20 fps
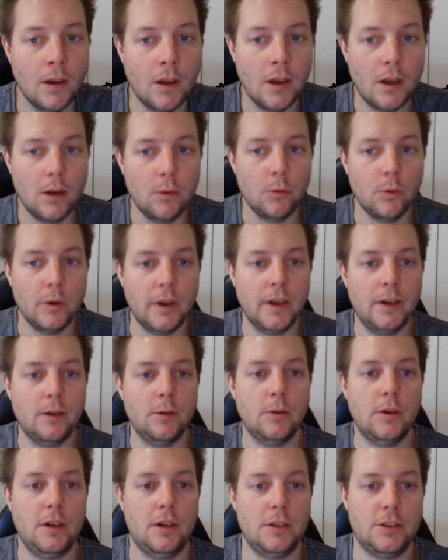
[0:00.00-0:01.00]
We'll
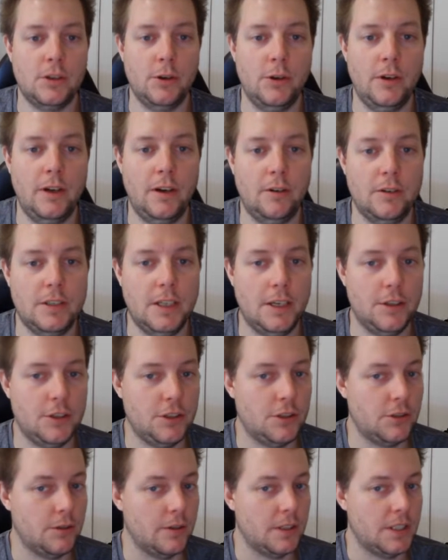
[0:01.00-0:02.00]
now turn our
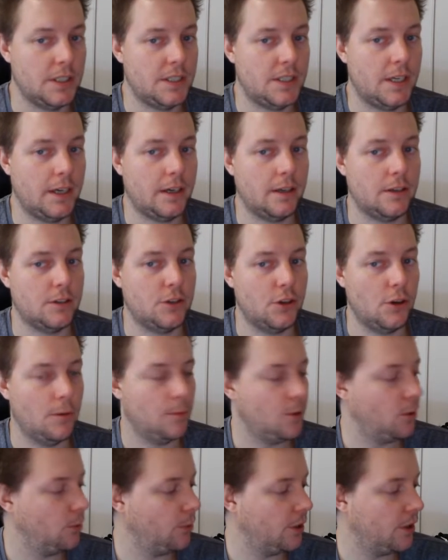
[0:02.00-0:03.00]
attention to the second
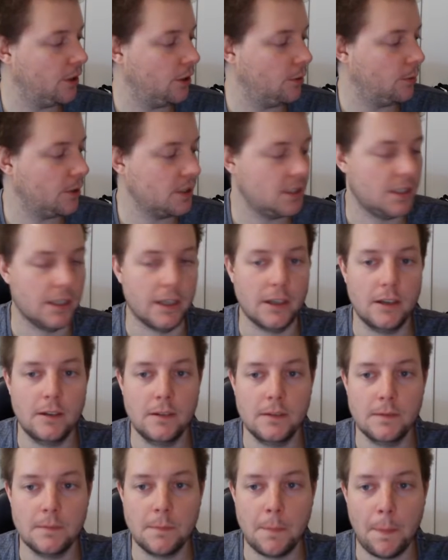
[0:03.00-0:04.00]
terminal window once again.
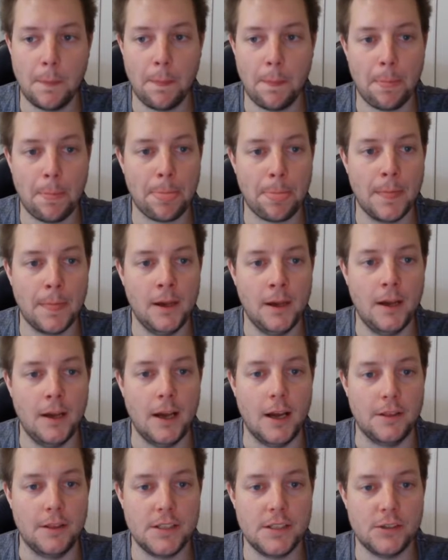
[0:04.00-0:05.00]

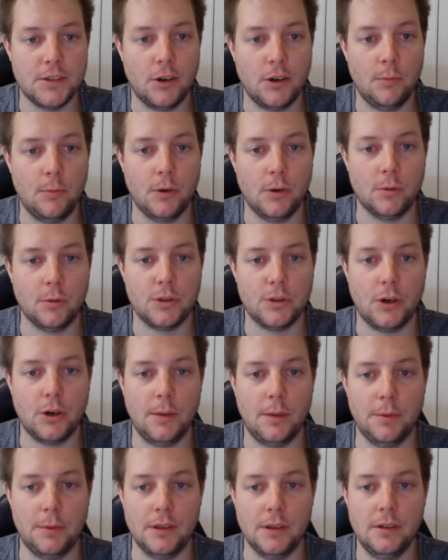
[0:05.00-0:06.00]
And this time we will
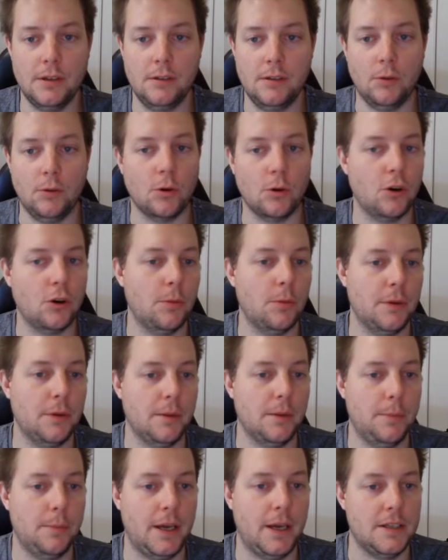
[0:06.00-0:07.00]
type in or copy
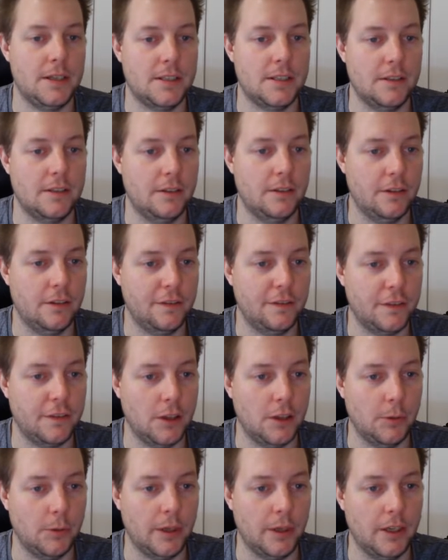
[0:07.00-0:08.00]
and paste the
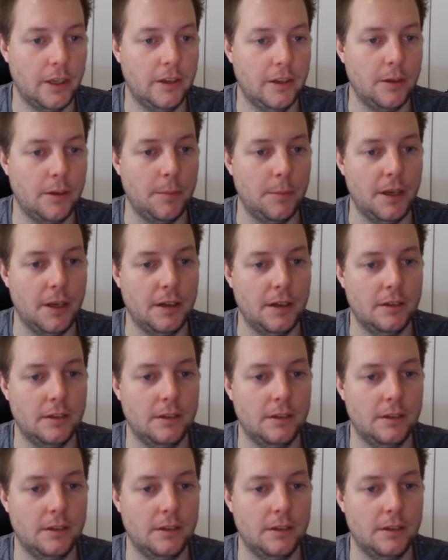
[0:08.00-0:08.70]
following command.